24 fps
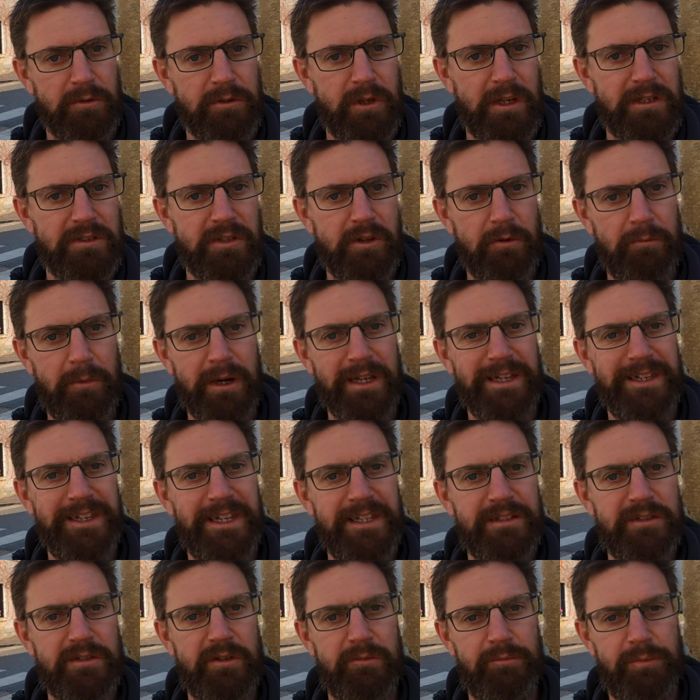It's actually on my
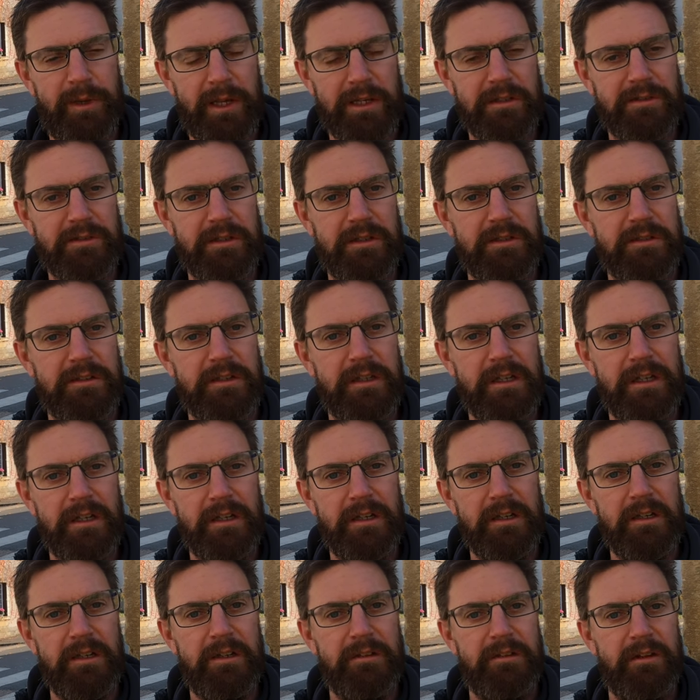list of places
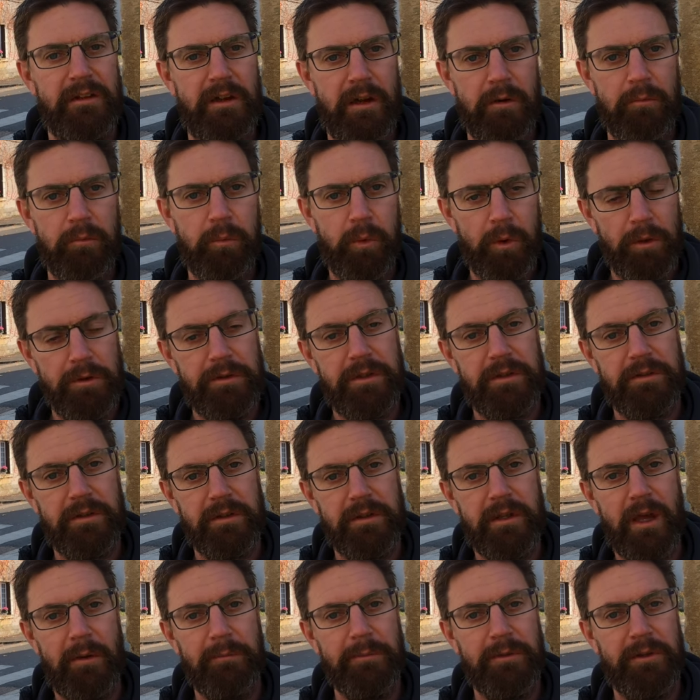that I wanted
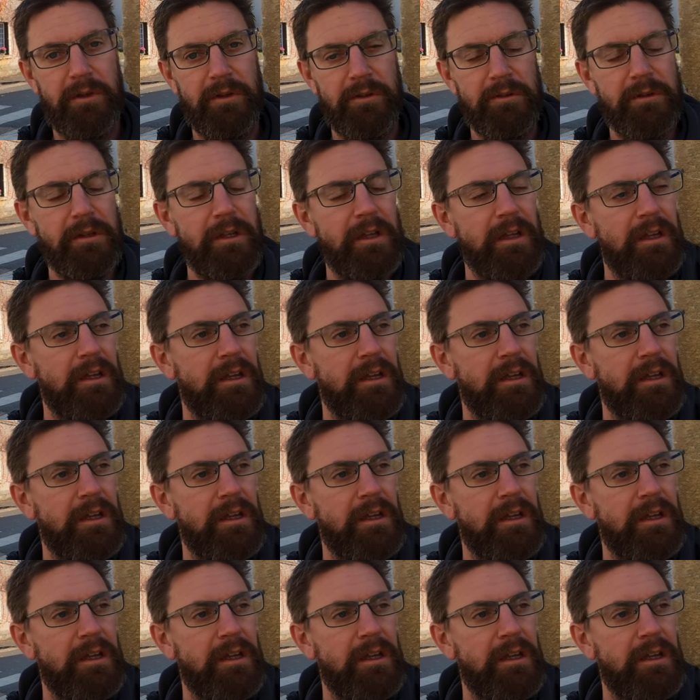to come to,